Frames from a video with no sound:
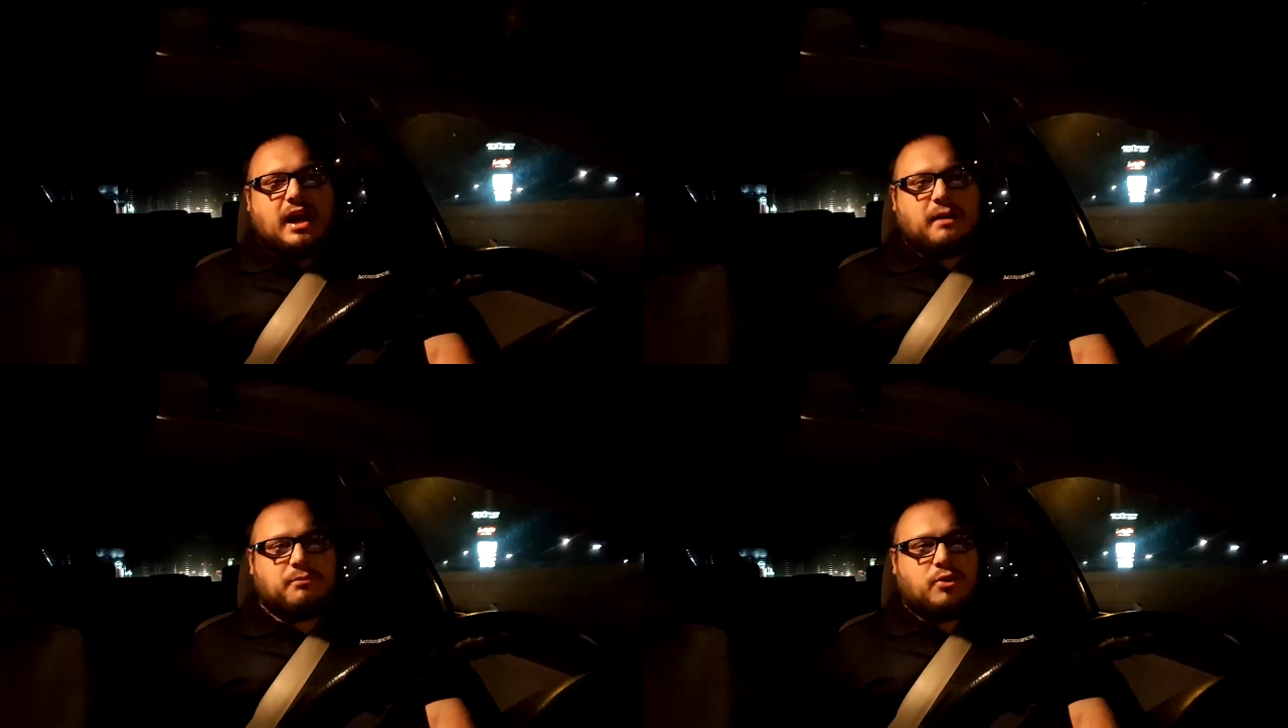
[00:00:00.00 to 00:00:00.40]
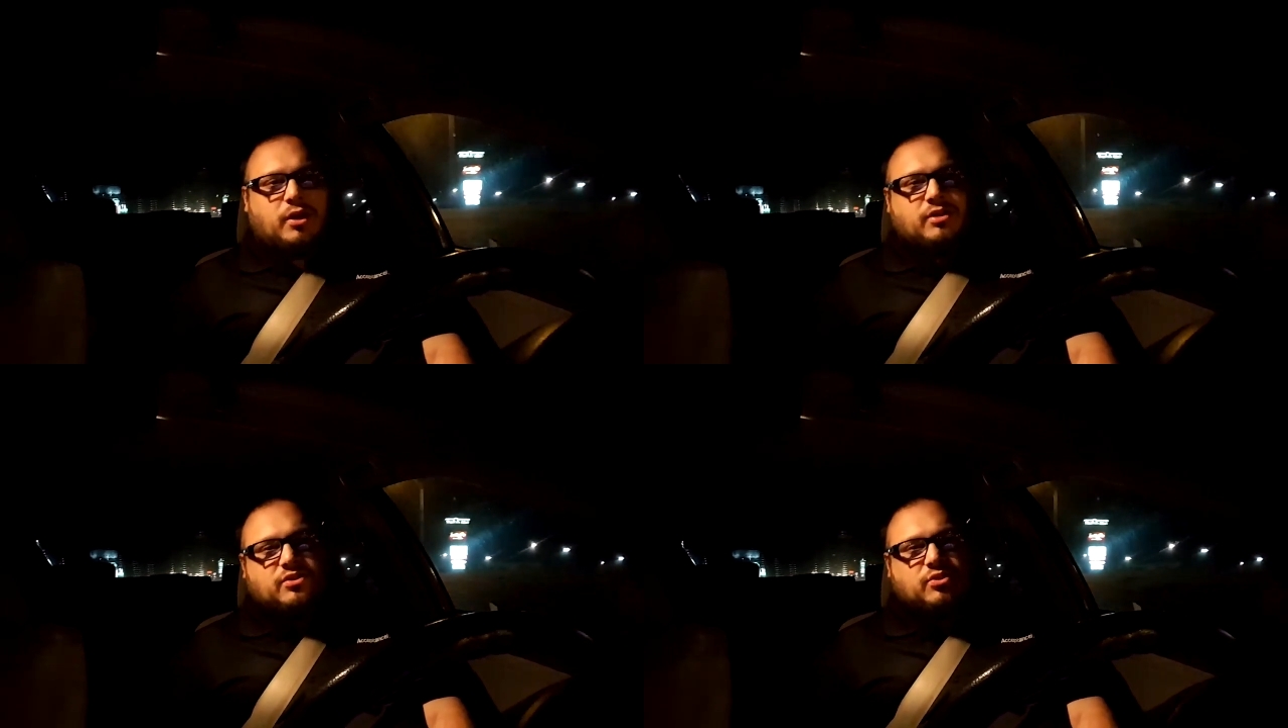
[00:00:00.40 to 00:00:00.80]
I'm
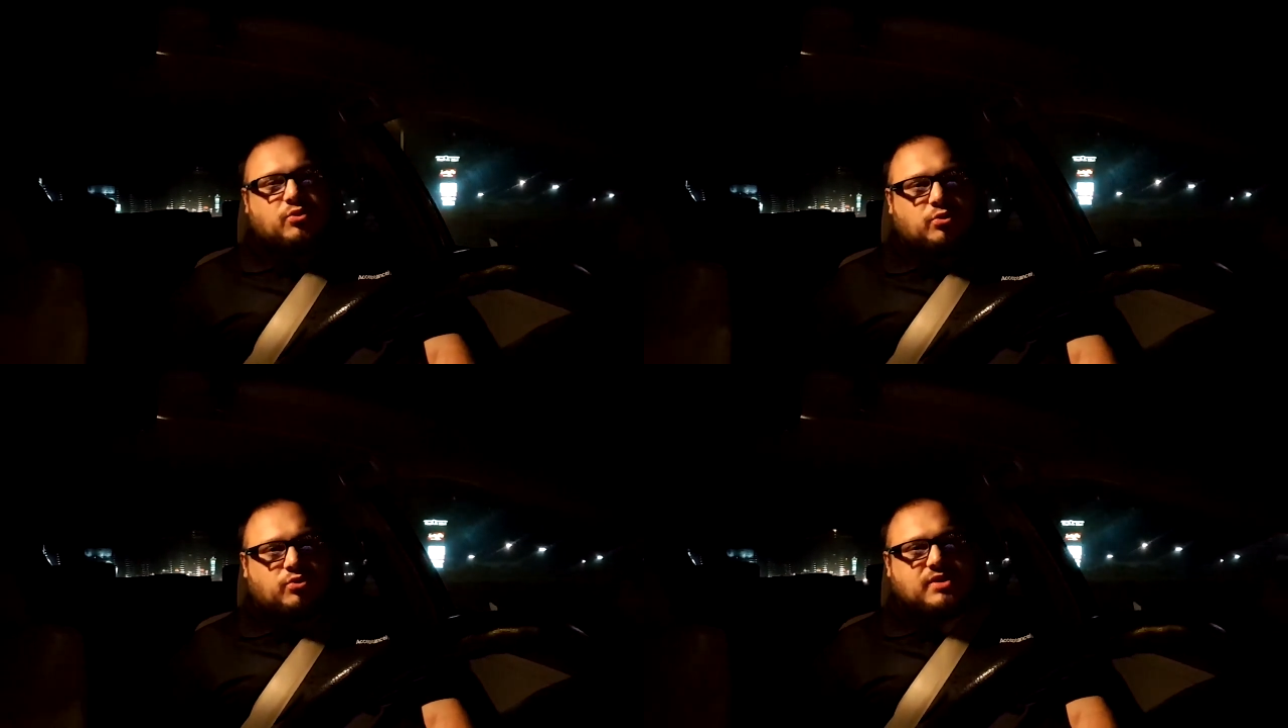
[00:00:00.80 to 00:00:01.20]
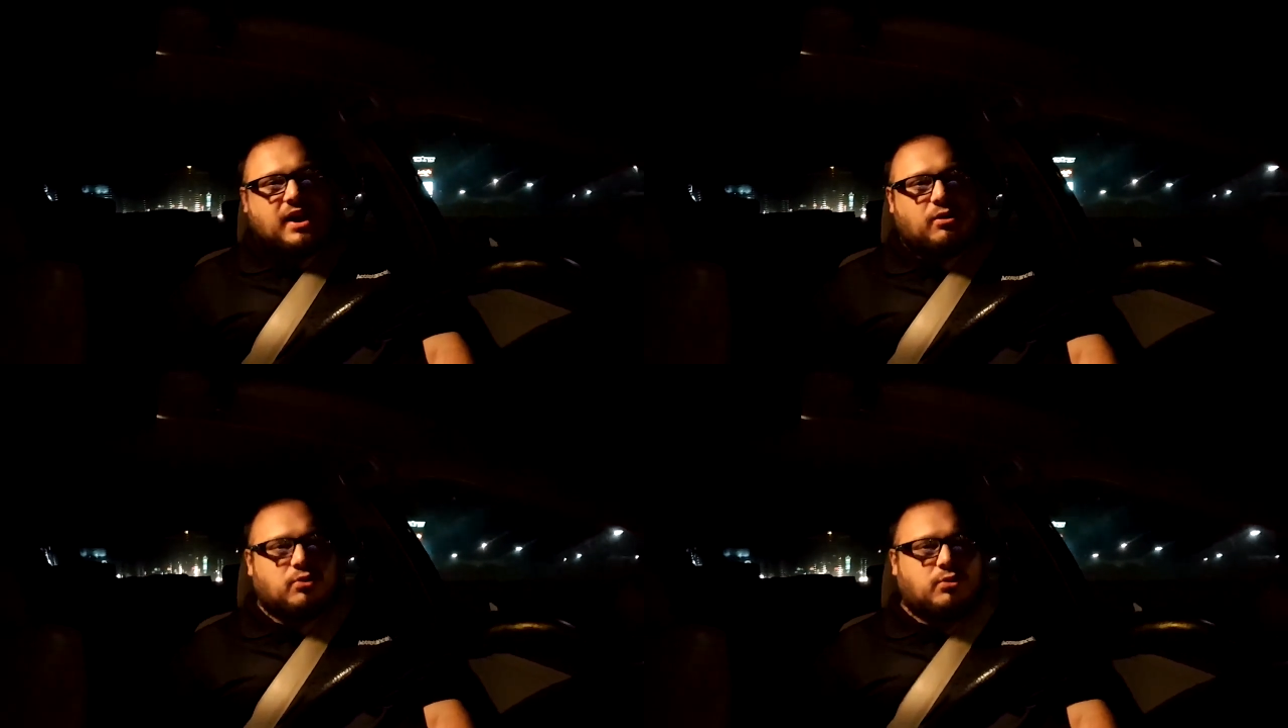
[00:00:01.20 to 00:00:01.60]
going to
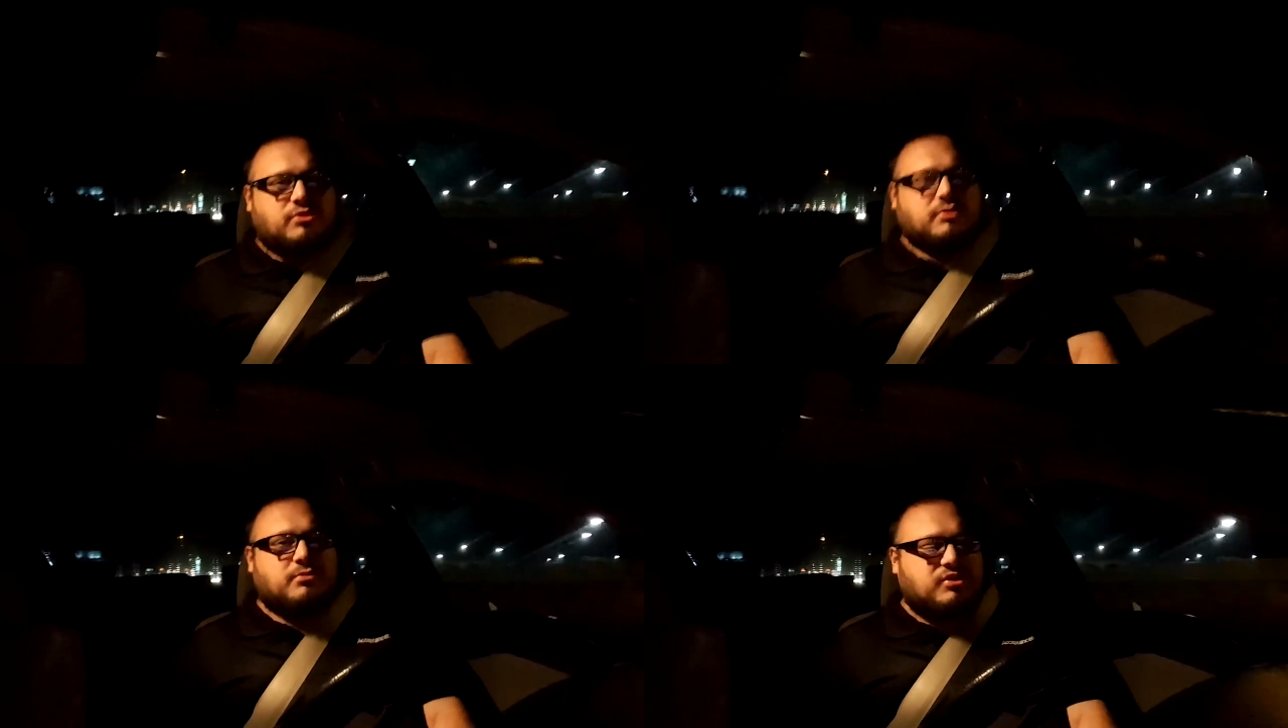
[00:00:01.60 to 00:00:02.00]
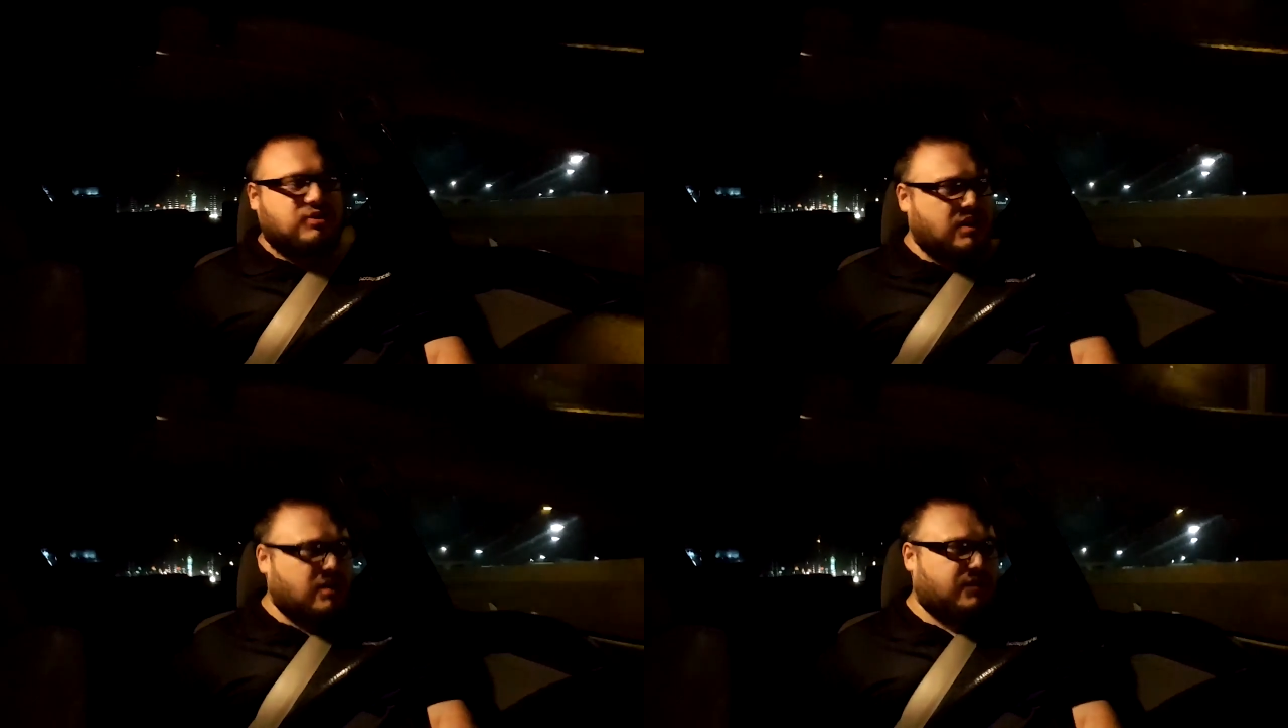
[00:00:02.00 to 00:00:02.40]
download some
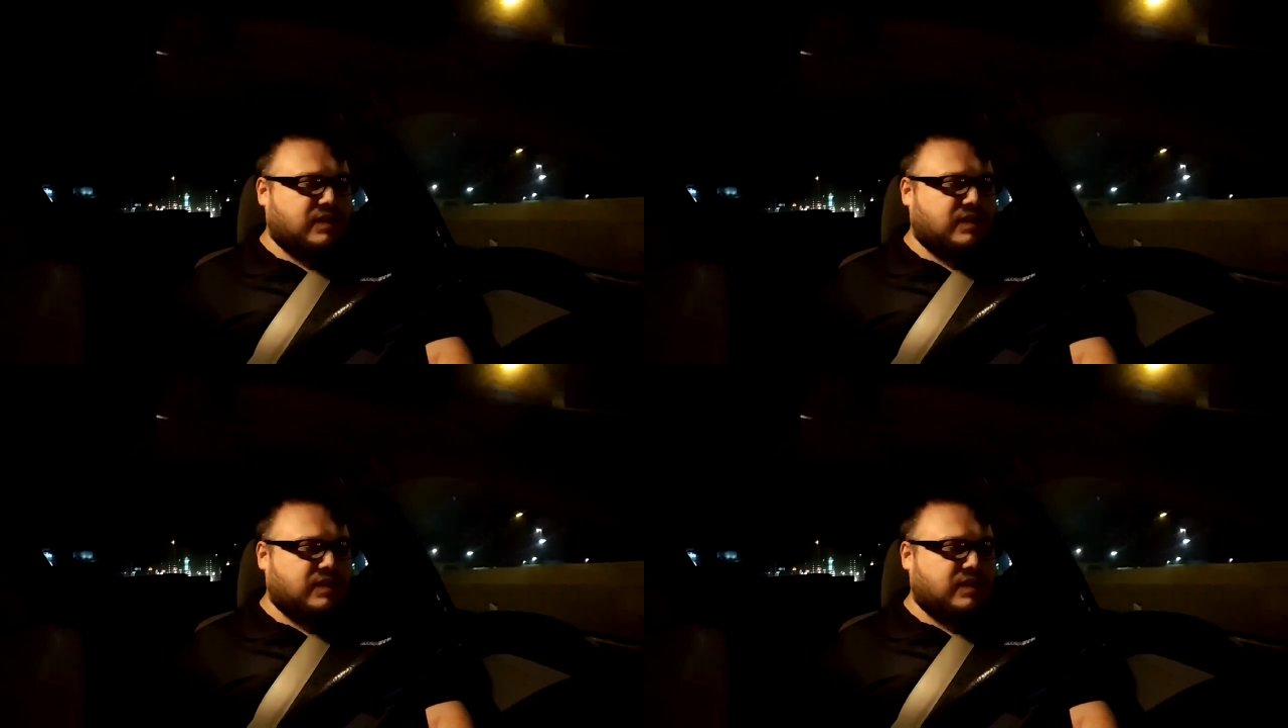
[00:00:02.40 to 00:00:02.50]
stuff